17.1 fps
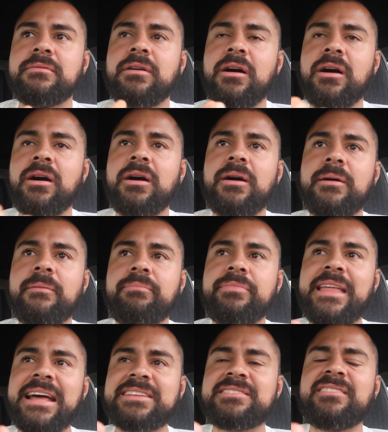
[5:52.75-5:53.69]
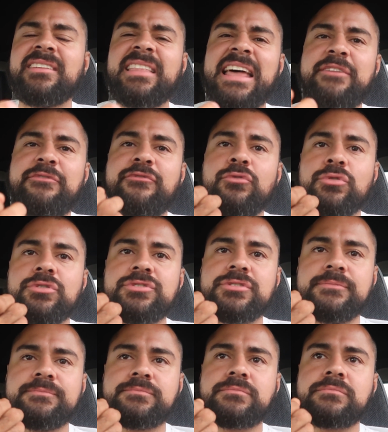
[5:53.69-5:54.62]
That's the life
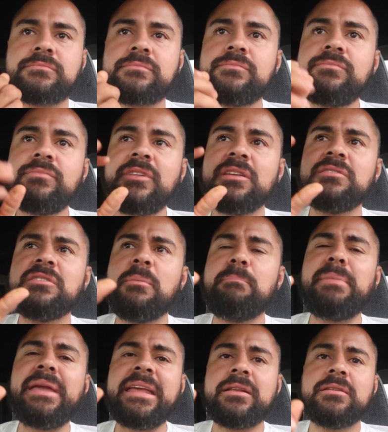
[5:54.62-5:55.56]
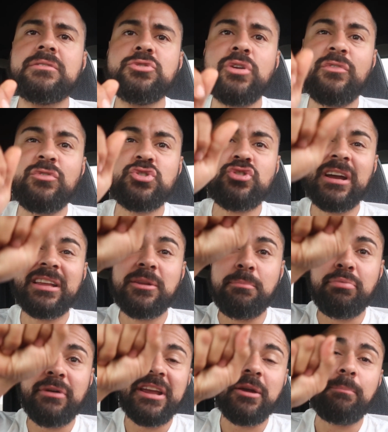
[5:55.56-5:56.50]
force. The meat. You ever tried to
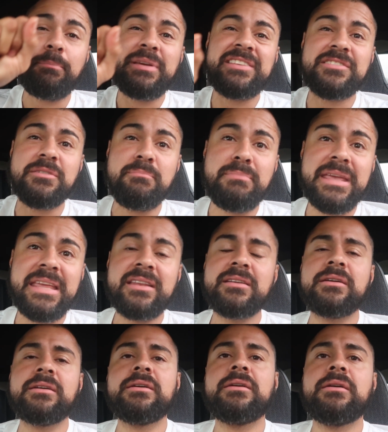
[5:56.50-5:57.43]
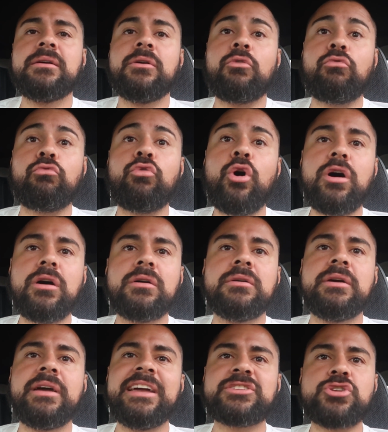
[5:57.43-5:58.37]
break a piece of meat raw?
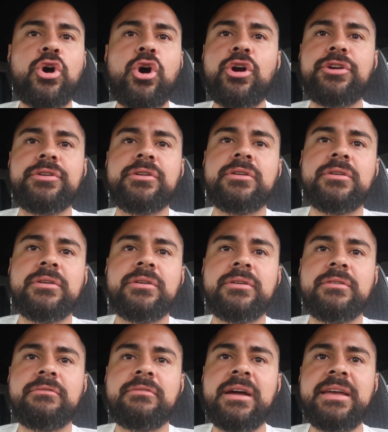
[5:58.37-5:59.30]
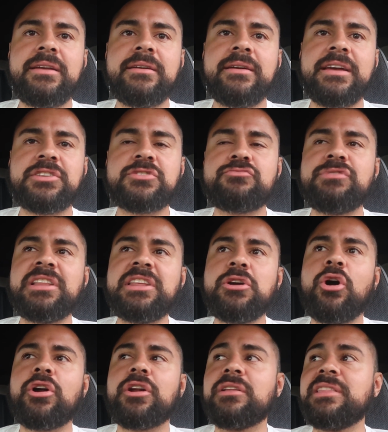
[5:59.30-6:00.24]
It's hard, right? It's really
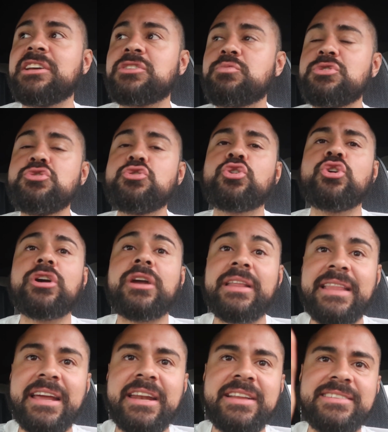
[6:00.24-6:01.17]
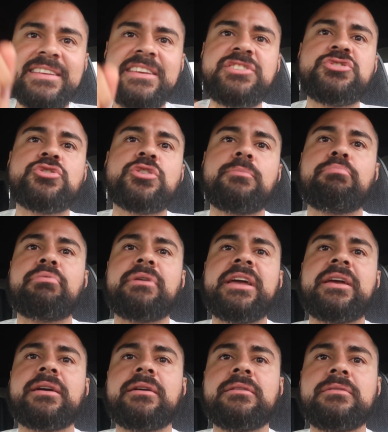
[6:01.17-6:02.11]
hard. Unless when you cook it, then it's easier to
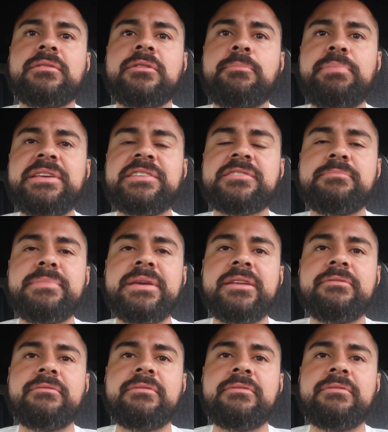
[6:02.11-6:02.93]
break the piece of meat,